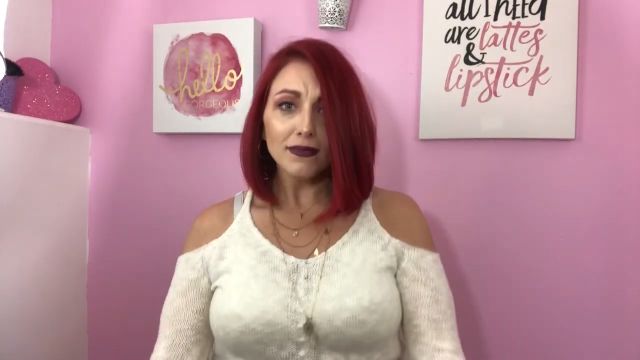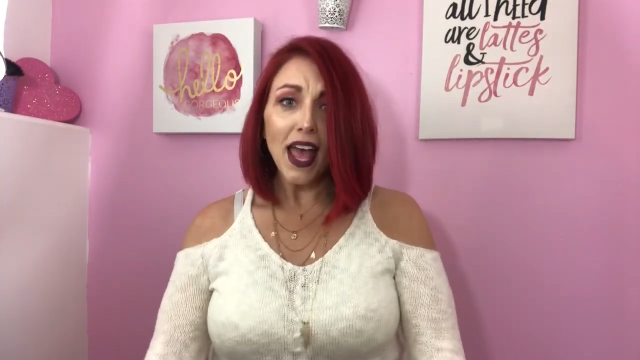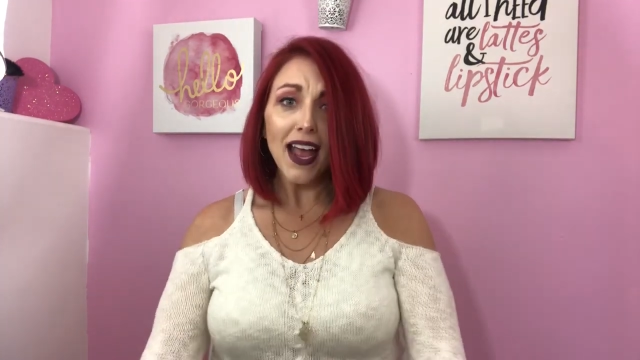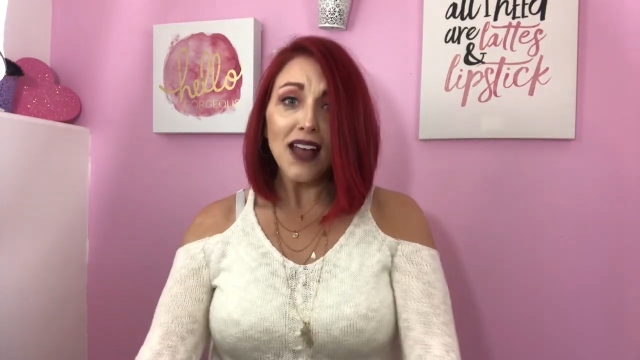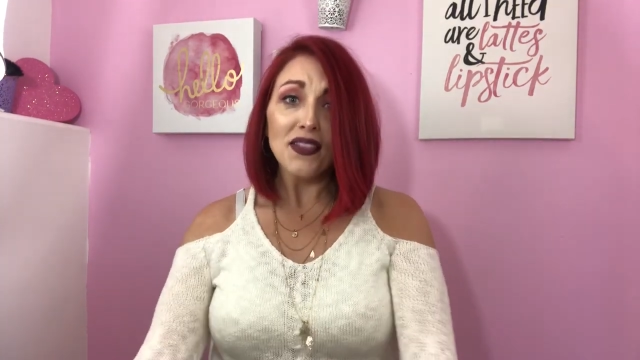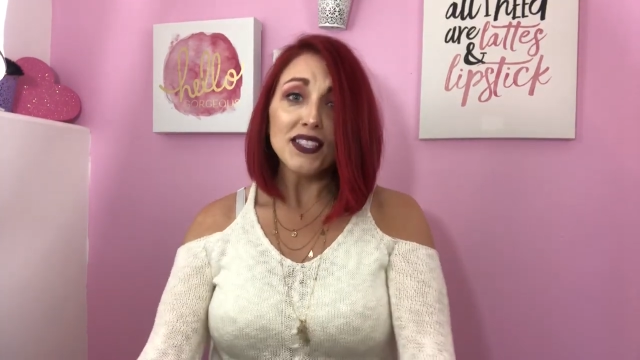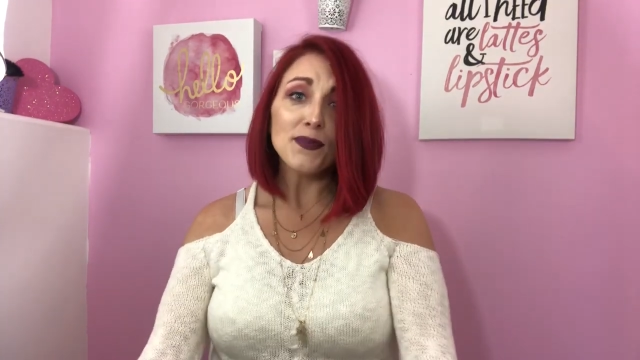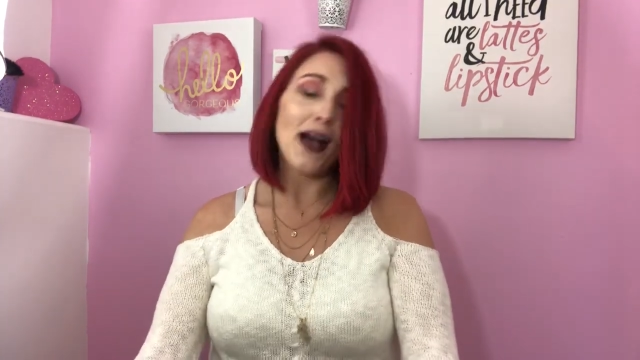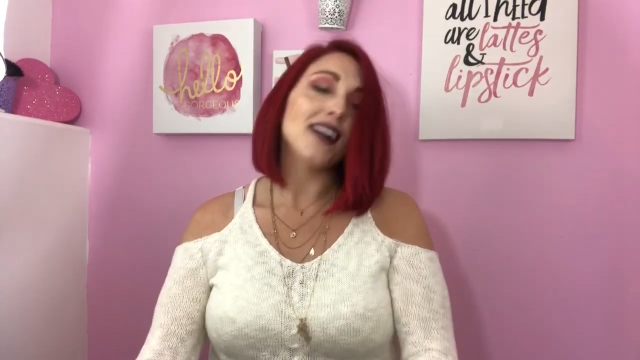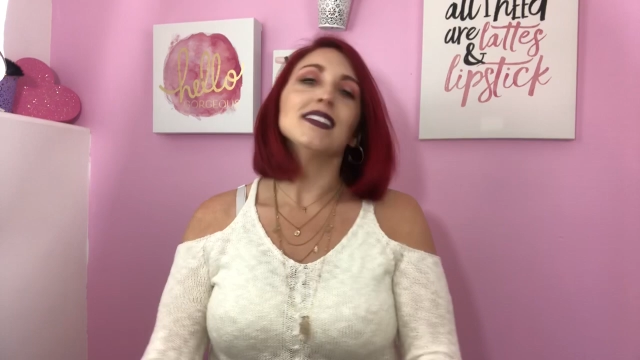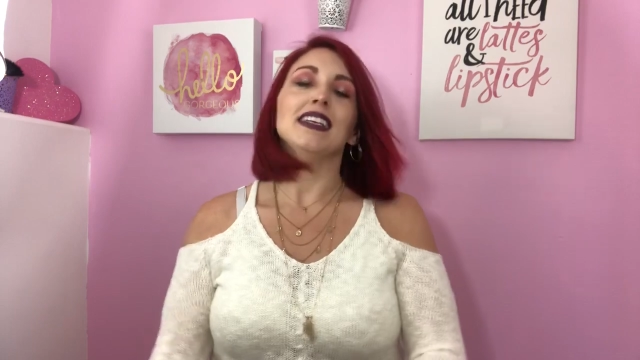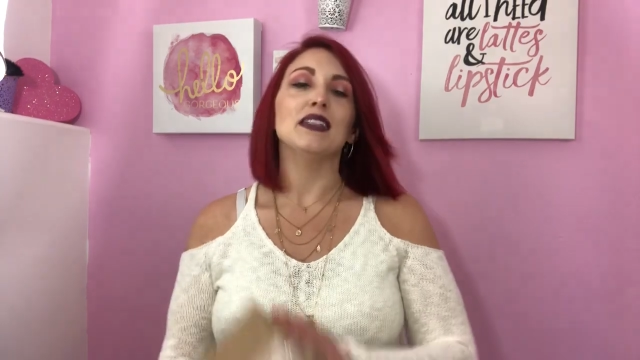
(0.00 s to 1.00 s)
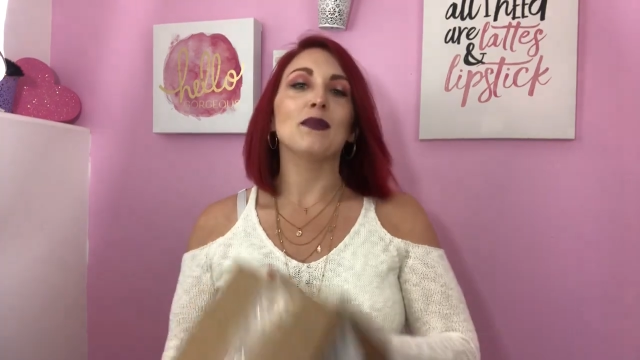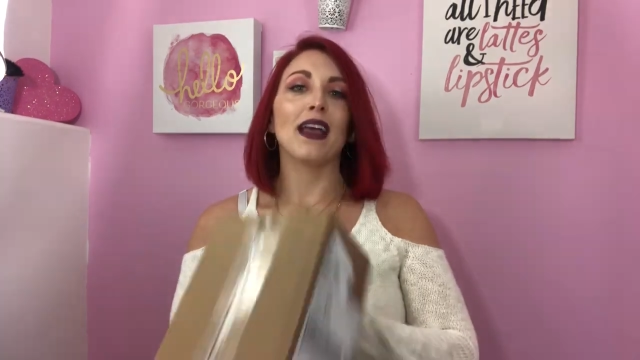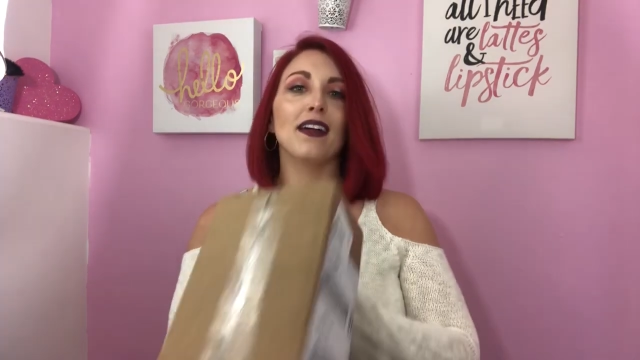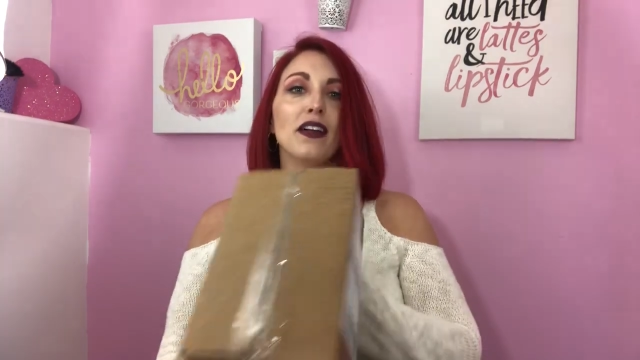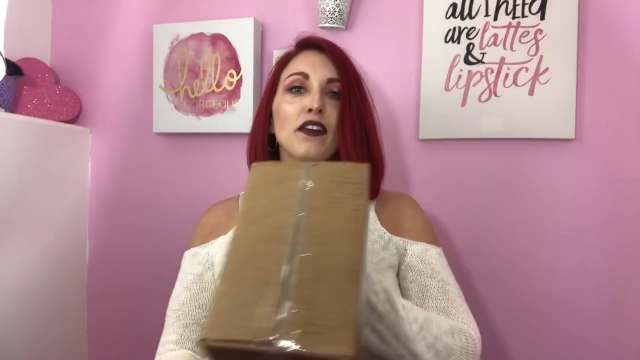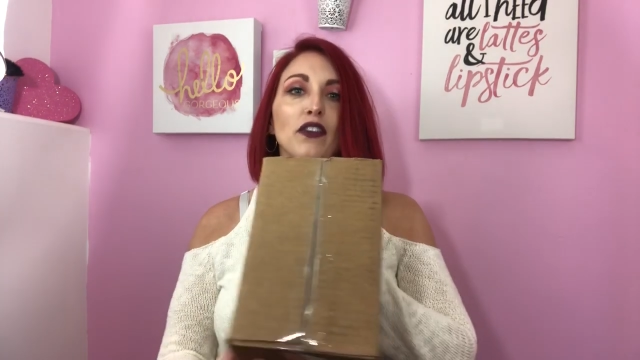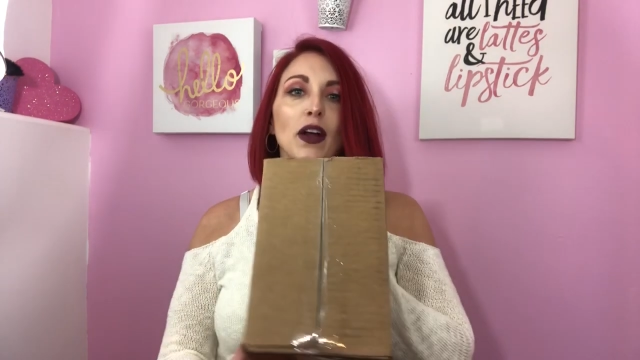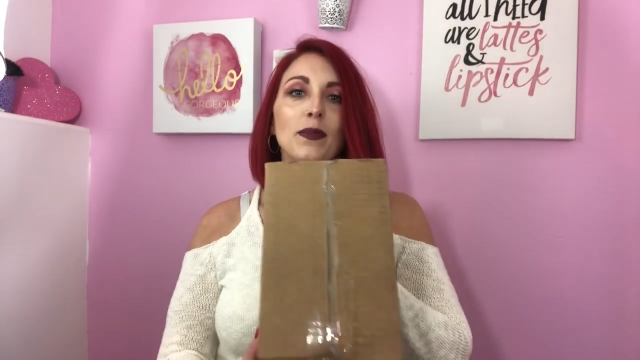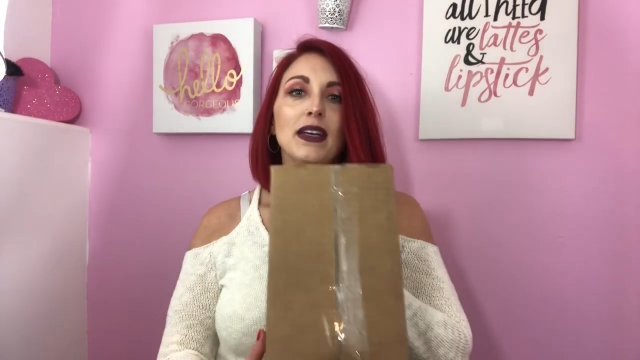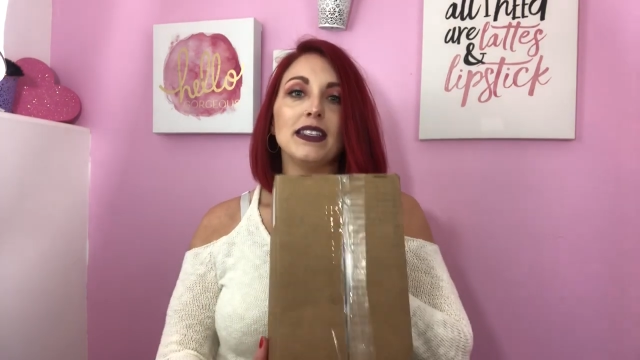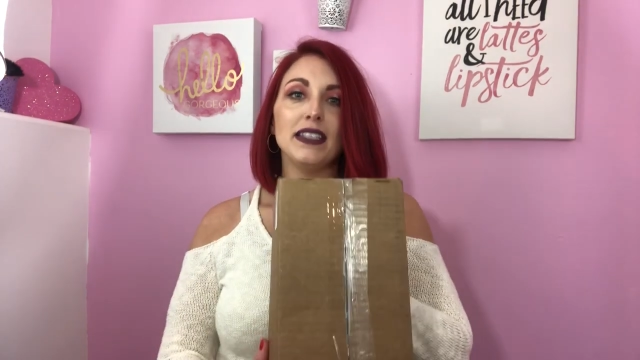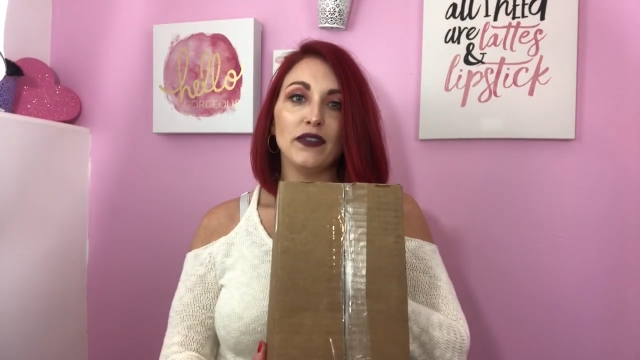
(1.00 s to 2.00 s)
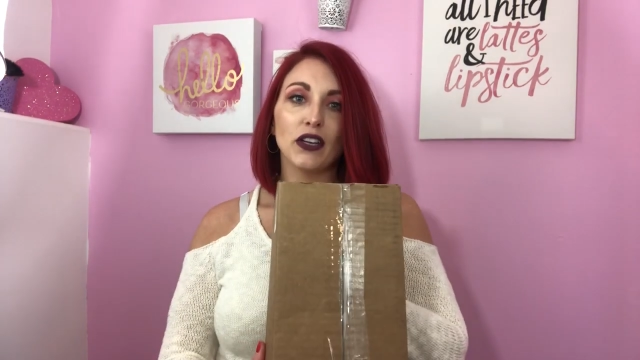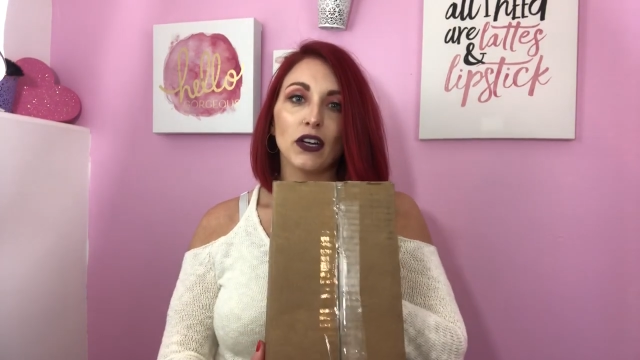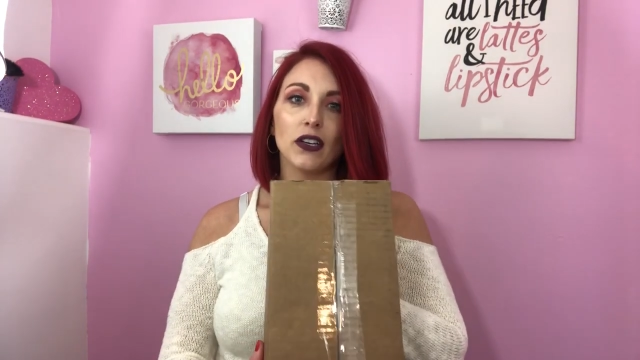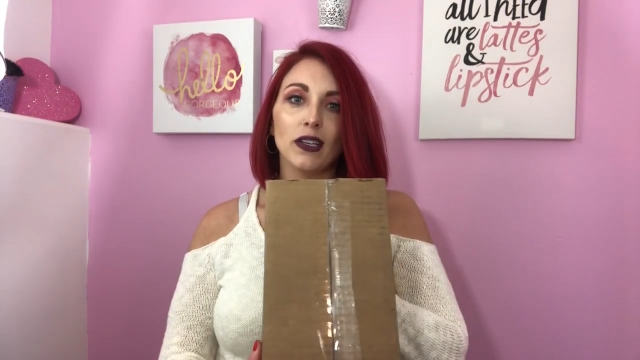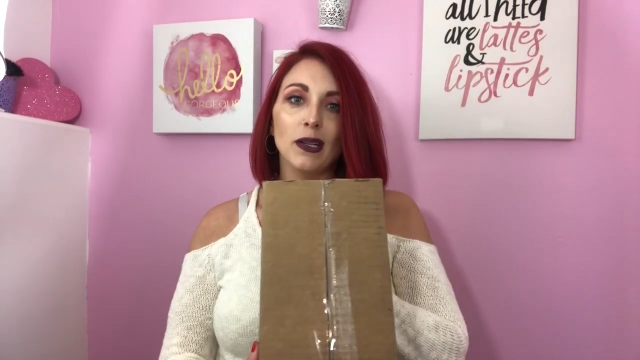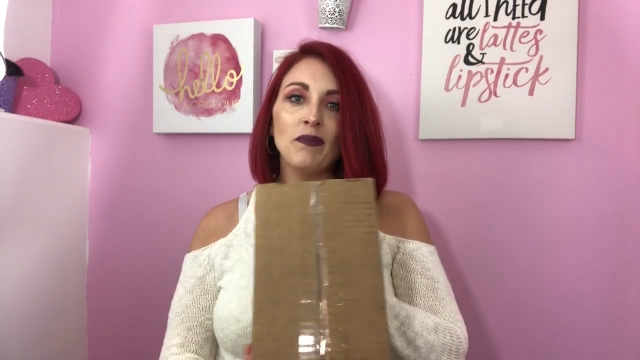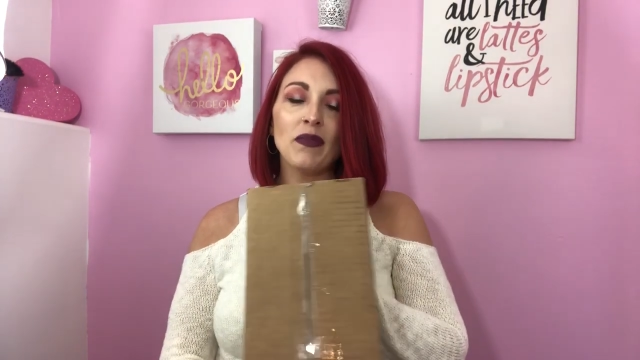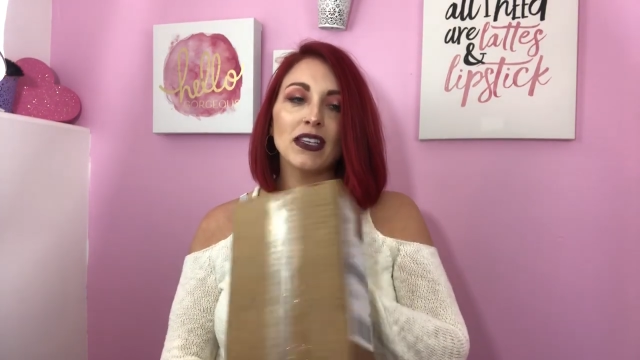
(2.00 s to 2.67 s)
I got this box in the mail from DevaCurl.